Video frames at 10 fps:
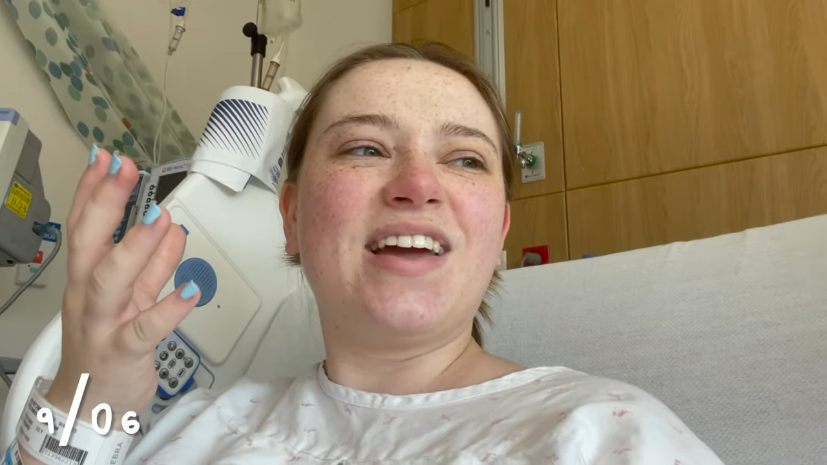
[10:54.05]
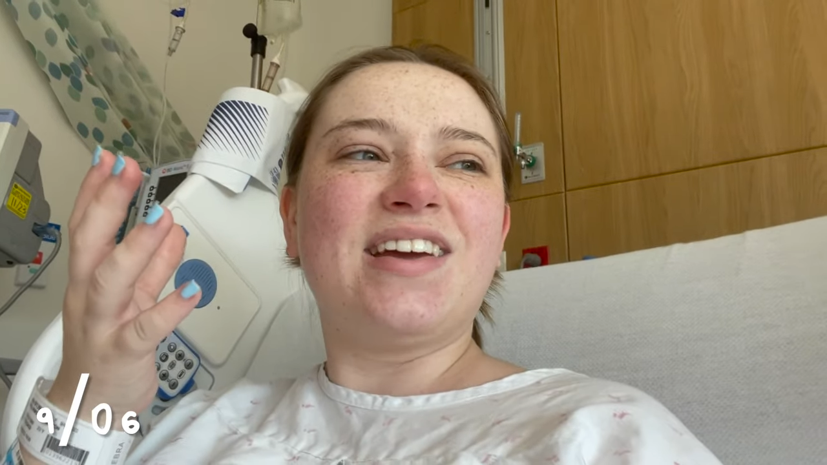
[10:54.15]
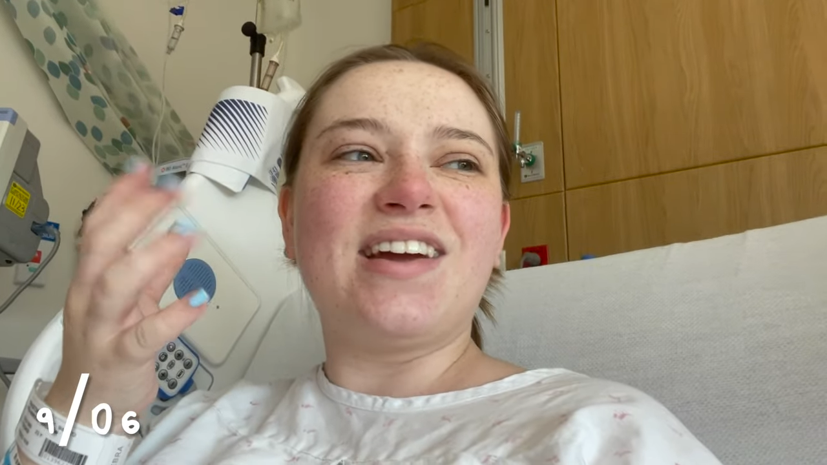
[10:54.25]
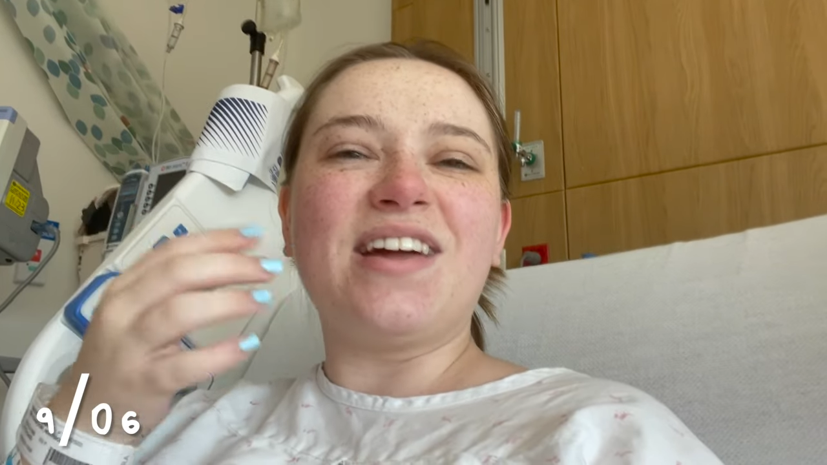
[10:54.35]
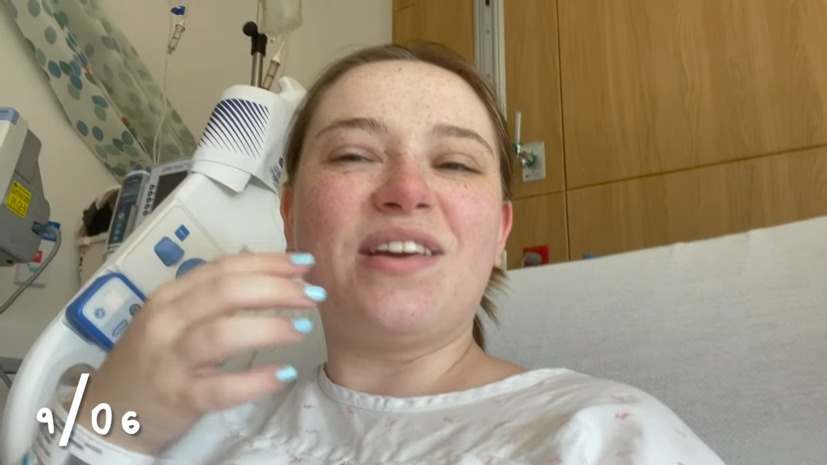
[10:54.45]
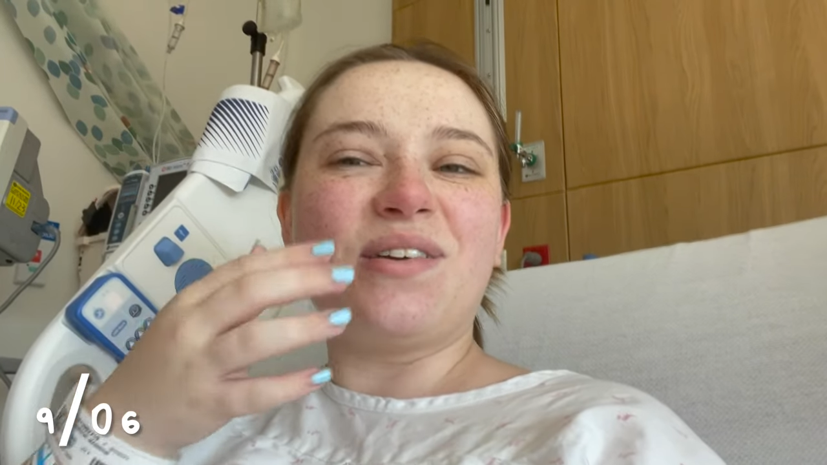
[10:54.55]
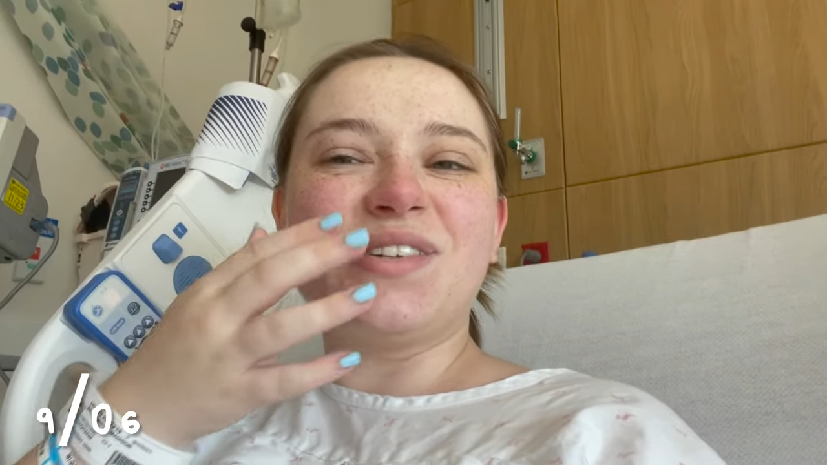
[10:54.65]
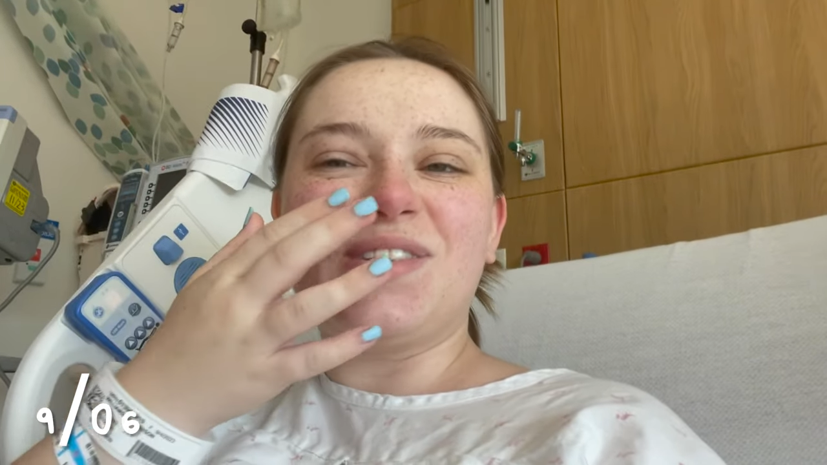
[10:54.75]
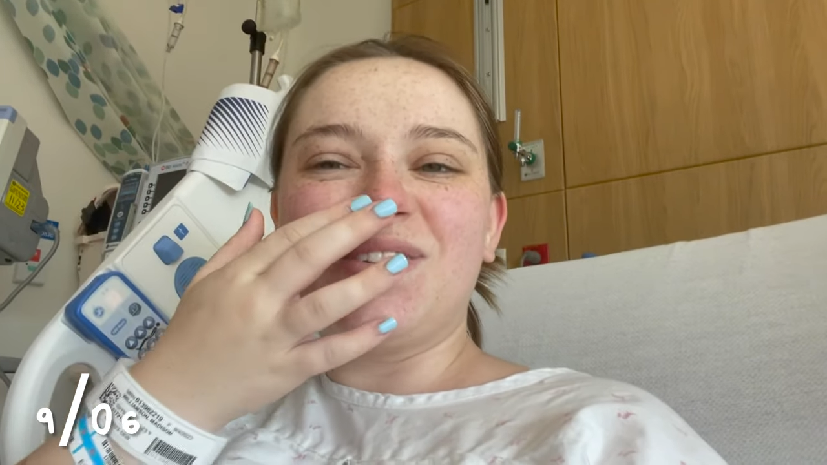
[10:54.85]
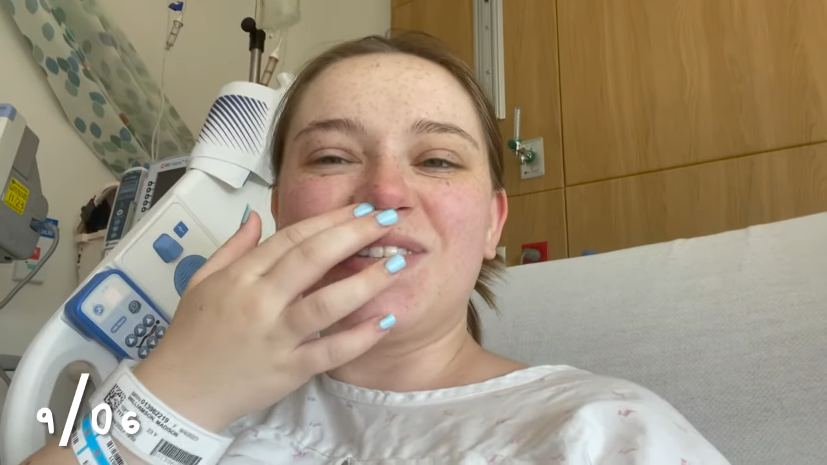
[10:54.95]
yeah, I
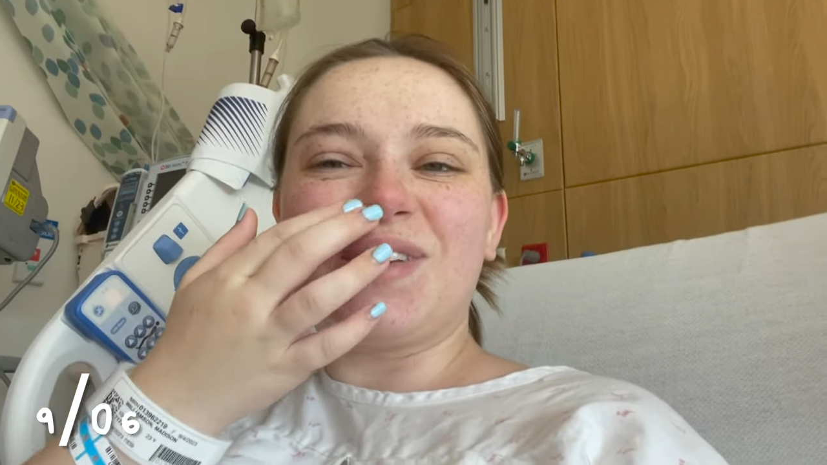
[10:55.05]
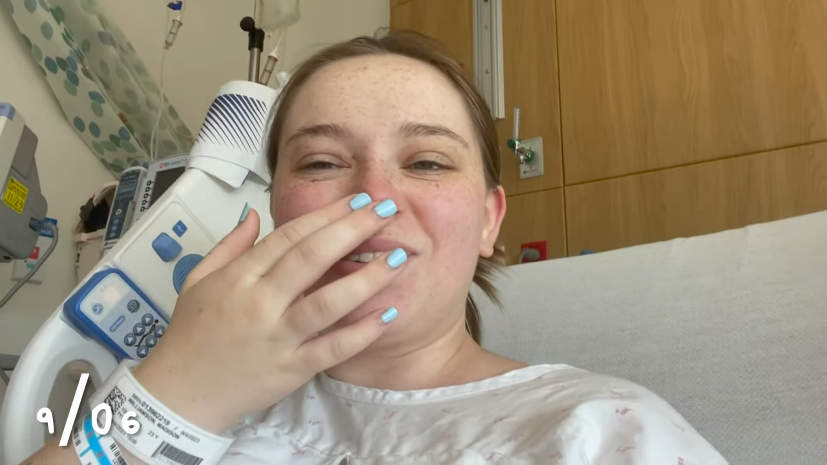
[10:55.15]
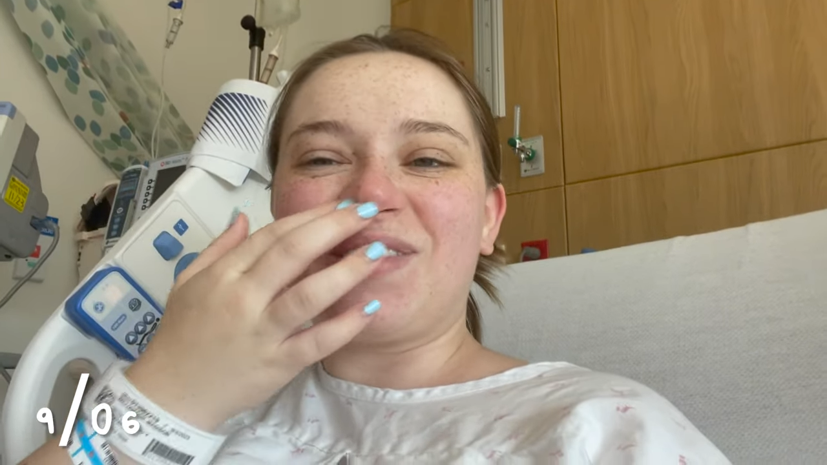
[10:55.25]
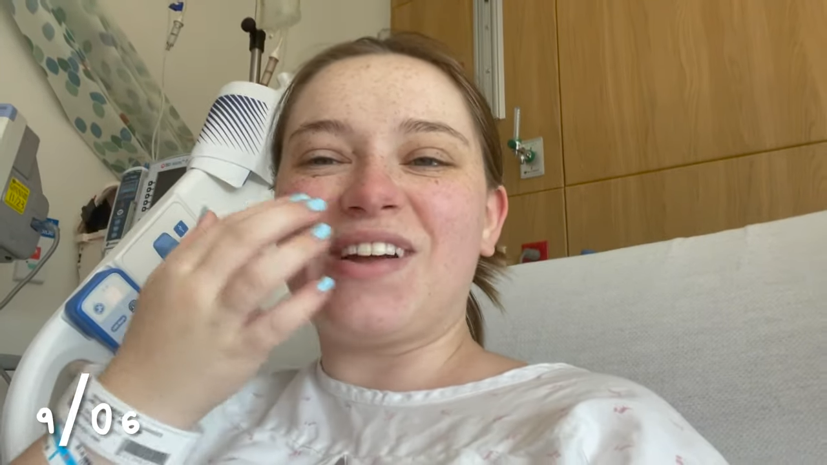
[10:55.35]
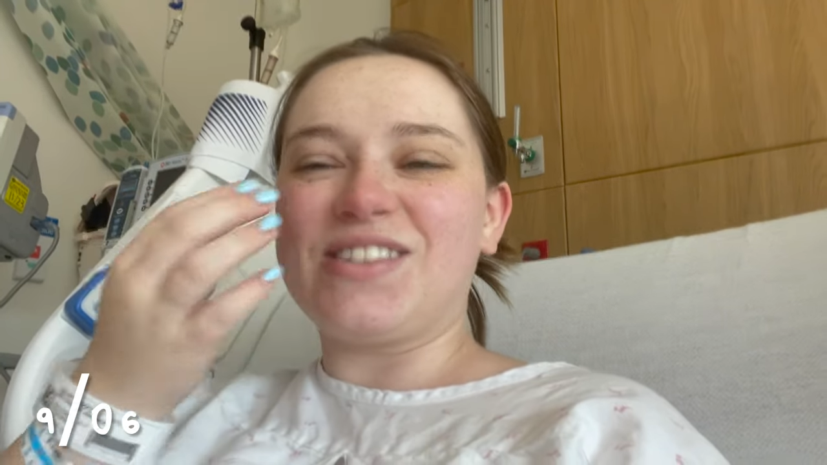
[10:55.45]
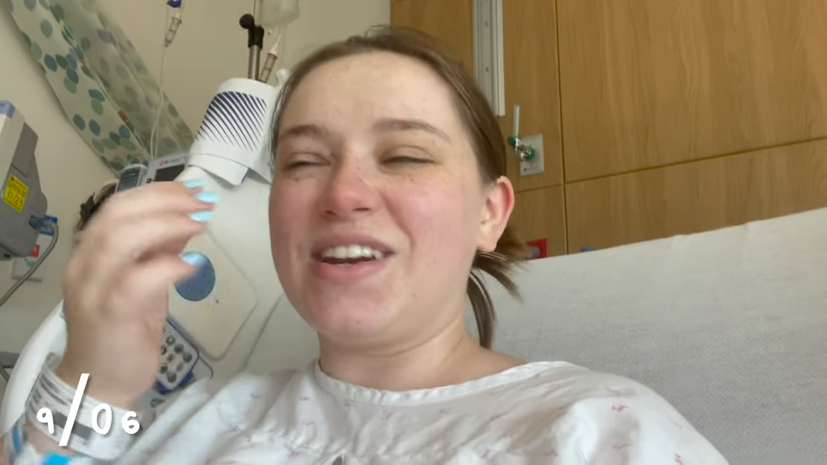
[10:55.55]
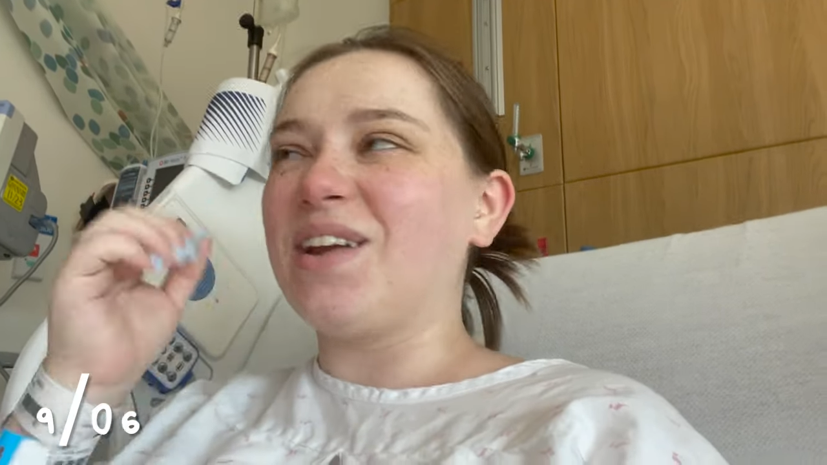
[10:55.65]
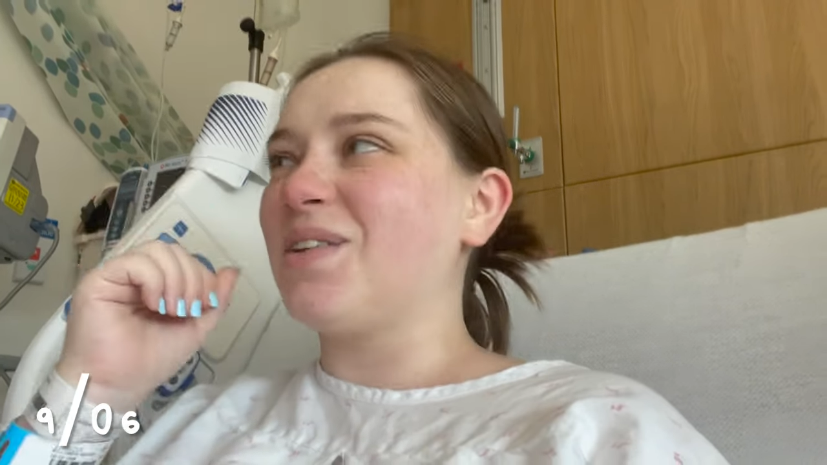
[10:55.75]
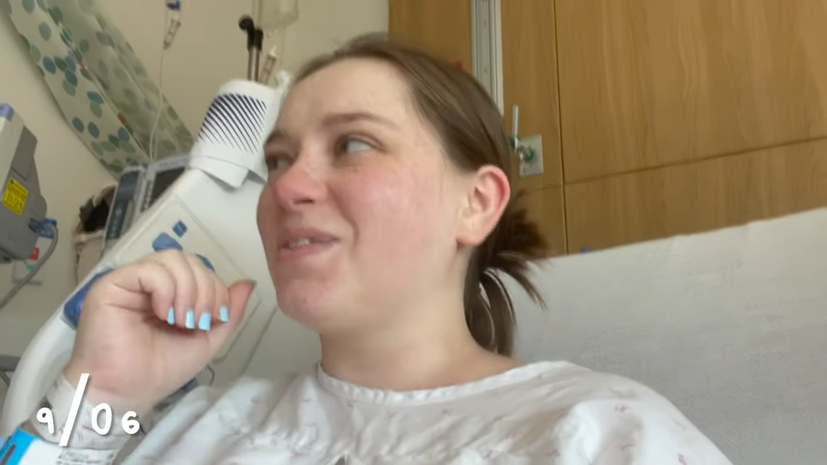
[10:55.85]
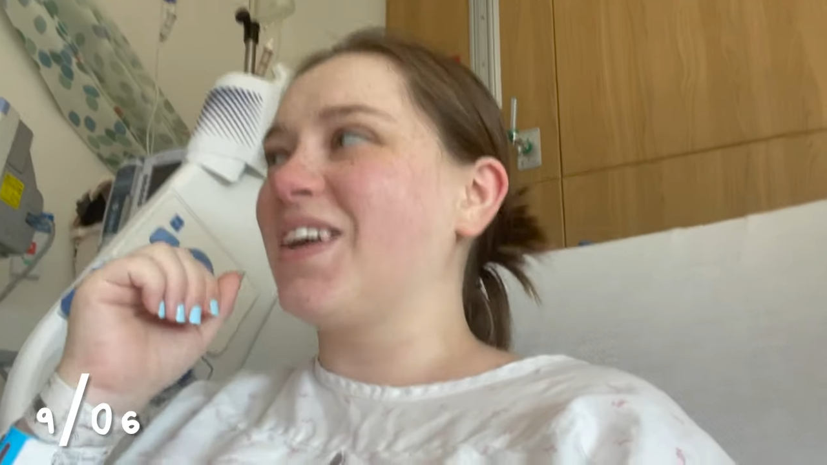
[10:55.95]
noticed you just keep scratching at
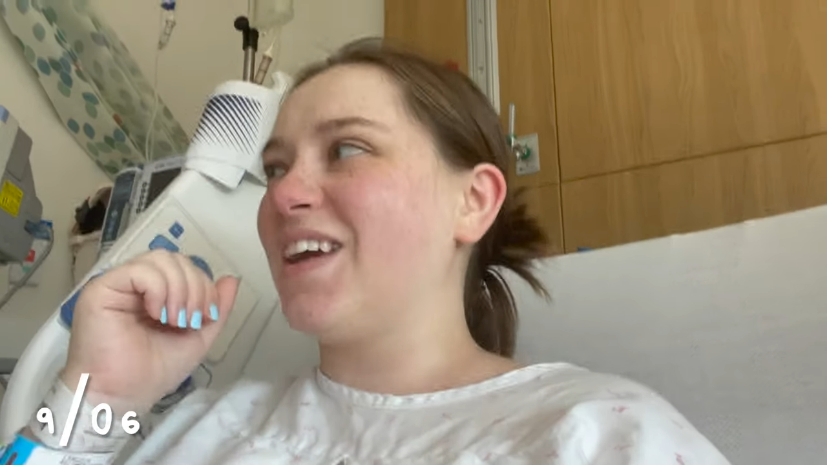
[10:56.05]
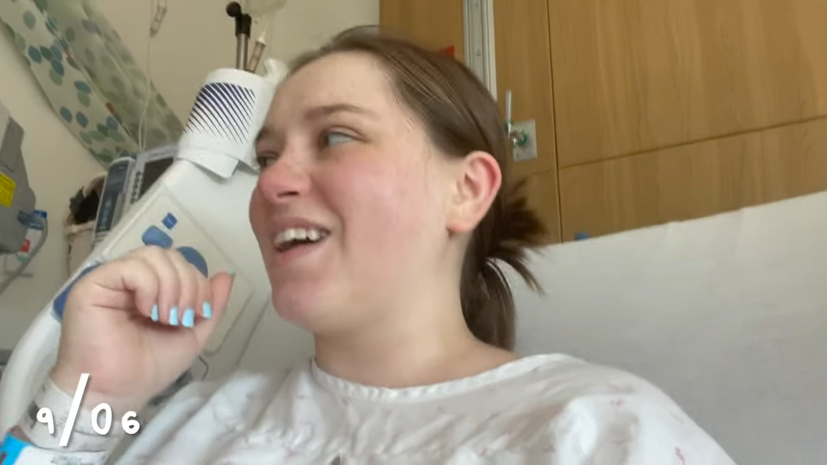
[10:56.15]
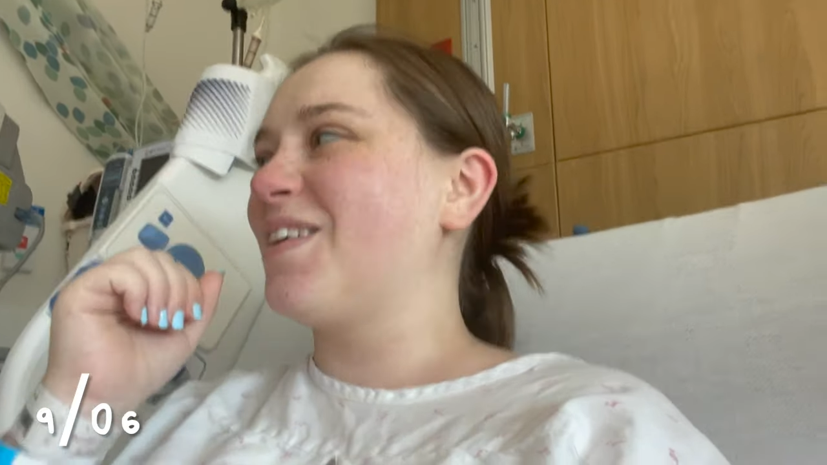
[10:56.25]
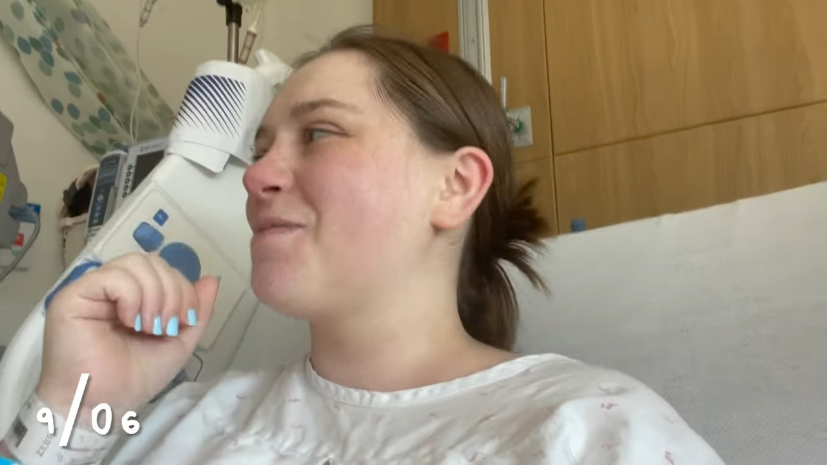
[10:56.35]
it. I'm like, yeah.